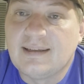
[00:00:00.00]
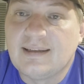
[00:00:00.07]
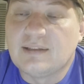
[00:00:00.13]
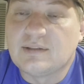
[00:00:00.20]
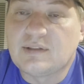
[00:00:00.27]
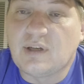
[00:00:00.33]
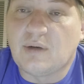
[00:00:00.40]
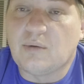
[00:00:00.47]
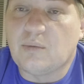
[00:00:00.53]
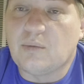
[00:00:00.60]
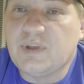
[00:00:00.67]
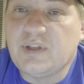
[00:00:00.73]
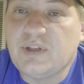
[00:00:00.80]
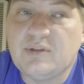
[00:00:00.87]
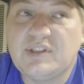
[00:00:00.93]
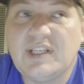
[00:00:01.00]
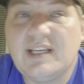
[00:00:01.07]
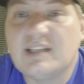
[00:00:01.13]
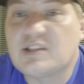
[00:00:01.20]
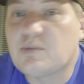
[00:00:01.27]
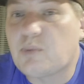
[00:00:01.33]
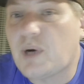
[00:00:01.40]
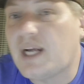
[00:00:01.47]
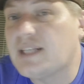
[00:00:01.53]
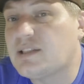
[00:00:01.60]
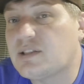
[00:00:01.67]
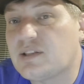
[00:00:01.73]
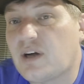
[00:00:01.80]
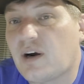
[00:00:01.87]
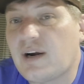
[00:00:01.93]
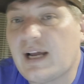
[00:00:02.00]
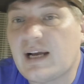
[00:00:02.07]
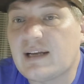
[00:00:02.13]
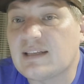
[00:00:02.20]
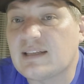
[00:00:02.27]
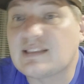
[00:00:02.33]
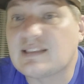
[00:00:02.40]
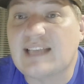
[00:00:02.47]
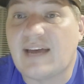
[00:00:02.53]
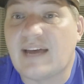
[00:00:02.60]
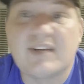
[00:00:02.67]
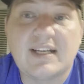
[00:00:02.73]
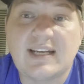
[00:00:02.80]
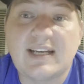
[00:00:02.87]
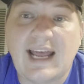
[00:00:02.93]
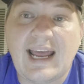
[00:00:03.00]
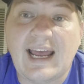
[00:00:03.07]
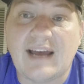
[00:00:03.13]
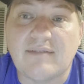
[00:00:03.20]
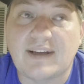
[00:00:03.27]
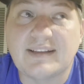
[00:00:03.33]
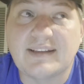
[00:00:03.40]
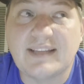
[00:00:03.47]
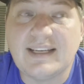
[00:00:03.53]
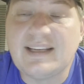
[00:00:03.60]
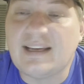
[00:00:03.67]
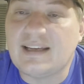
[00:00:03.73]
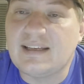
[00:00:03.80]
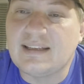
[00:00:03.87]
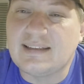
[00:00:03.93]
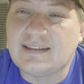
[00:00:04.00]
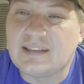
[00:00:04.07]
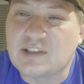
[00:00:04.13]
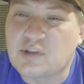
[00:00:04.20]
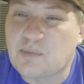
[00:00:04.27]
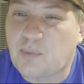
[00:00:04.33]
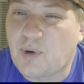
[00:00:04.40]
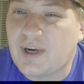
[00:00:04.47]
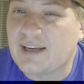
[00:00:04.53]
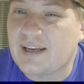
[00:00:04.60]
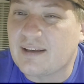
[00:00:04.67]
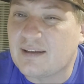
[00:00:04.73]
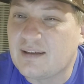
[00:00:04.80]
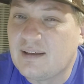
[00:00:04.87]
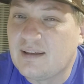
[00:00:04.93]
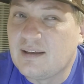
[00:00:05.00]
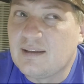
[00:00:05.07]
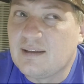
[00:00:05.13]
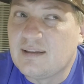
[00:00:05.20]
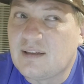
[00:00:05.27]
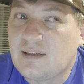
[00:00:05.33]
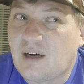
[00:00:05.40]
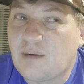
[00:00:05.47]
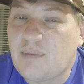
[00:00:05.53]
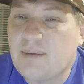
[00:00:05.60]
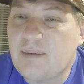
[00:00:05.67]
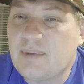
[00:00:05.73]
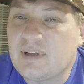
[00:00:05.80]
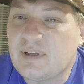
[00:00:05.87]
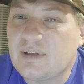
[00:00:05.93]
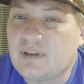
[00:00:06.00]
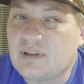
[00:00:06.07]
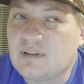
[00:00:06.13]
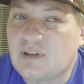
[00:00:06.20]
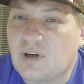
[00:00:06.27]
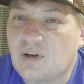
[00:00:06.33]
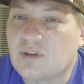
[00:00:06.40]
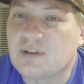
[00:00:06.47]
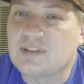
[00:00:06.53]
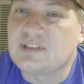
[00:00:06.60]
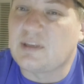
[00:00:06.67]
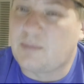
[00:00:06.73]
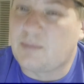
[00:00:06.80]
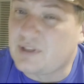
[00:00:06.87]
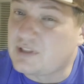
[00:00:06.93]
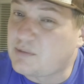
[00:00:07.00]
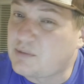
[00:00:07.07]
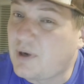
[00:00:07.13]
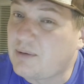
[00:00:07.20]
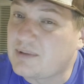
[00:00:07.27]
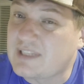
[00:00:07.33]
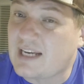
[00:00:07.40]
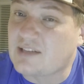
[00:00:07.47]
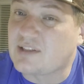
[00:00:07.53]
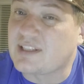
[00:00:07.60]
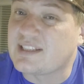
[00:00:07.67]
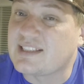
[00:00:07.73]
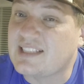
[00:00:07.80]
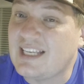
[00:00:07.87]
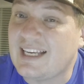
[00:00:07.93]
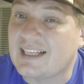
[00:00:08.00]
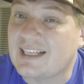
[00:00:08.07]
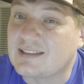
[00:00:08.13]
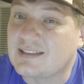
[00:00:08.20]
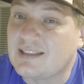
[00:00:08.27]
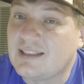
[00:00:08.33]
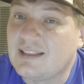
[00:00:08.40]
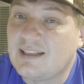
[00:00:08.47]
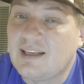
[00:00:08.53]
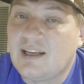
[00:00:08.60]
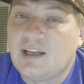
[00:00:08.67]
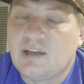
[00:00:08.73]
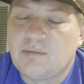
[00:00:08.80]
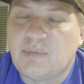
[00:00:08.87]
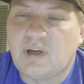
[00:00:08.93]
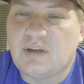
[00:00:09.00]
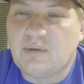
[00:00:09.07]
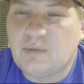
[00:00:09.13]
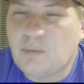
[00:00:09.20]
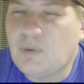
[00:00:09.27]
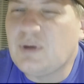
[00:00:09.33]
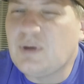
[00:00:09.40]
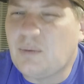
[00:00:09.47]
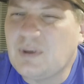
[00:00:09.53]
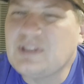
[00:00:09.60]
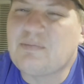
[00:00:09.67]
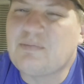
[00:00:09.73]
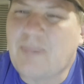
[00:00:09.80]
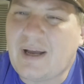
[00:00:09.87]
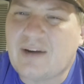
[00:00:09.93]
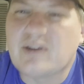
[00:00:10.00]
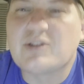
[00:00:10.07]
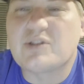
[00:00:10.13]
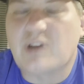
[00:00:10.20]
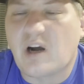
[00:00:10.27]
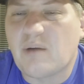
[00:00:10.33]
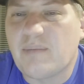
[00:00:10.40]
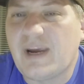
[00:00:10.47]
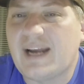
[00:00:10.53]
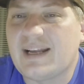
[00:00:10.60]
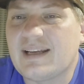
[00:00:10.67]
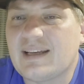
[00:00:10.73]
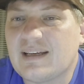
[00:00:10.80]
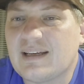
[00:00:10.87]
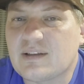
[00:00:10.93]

So when you see a spread start out at 7.5, I think in the spring, or maybe the early summer, the spread was actually 6. But once bettors start betting